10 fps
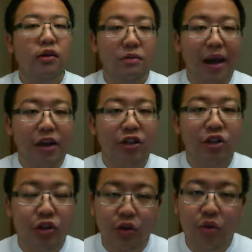
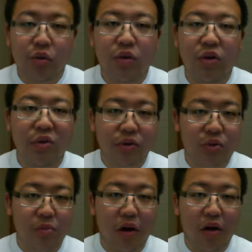imagine you going
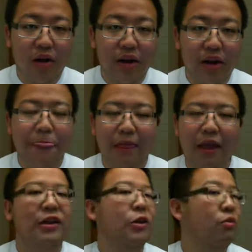to a party
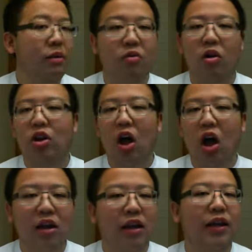and people are
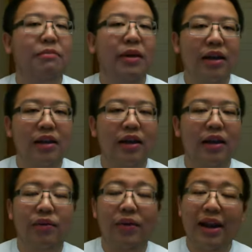talking,
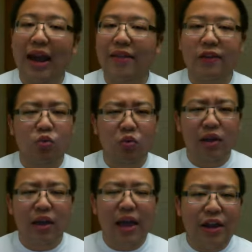mingling, right? And
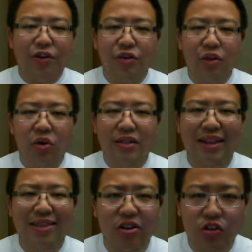you notice
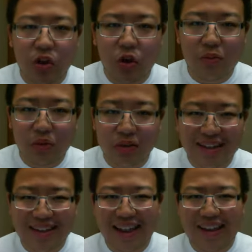that there's no
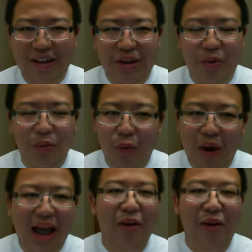music, and
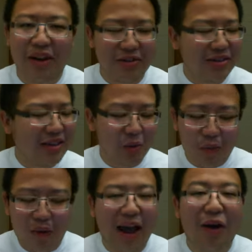you say,
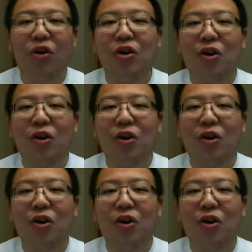wow,